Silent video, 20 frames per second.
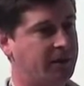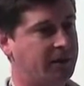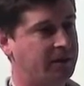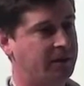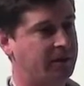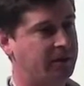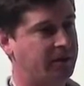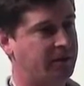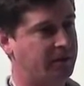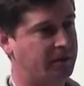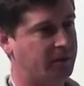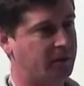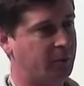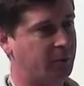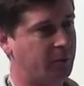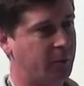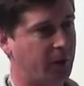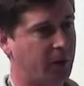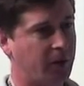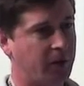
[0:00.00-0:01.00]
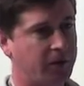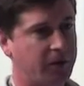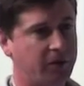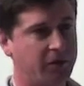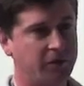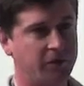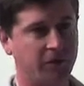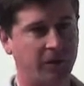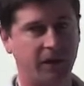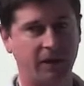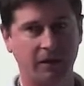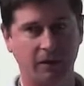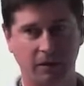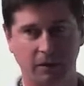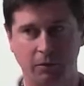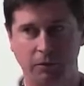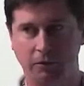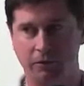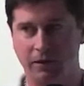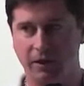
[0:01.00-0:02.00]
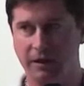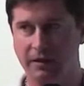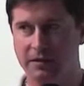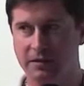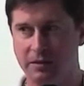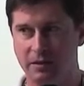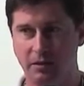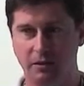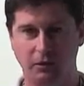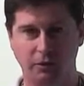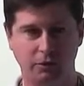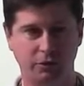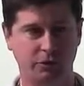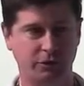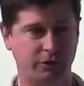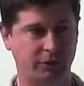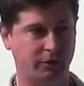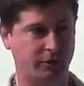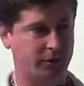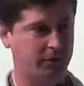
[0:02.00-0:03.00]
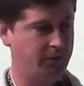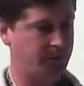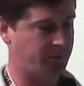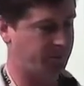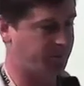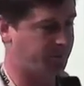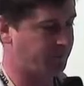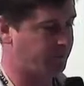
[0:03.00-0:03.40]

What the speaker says: then the combined value of that solution